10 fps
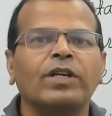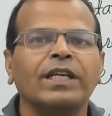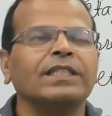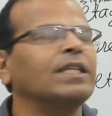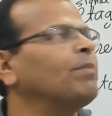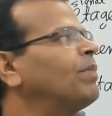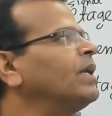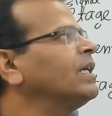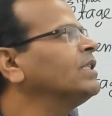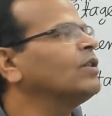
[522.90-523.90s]
sampling
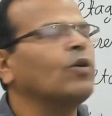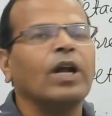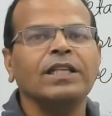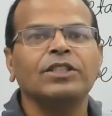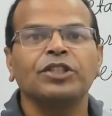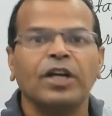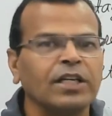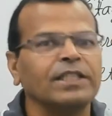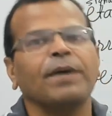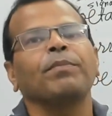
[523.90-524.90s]
is known as shunt
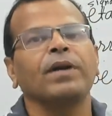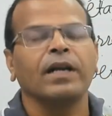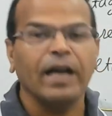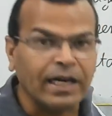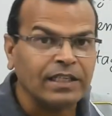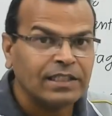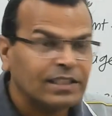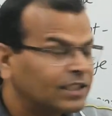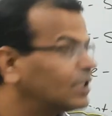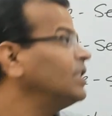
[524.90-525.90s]
sampling. Let us see